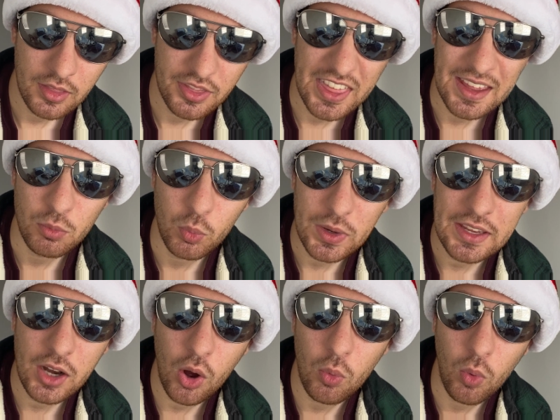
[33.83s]
then we
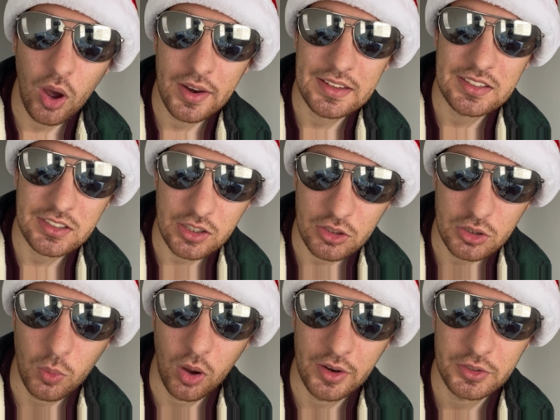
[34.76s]
don't want to see
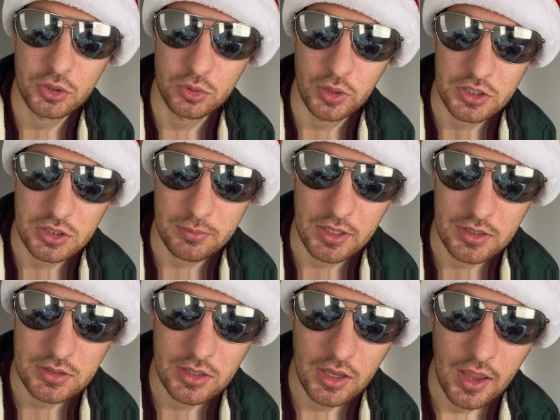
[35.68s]
you on
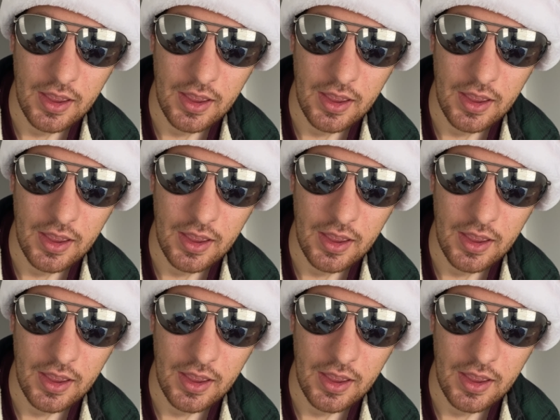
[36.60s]
Christmas.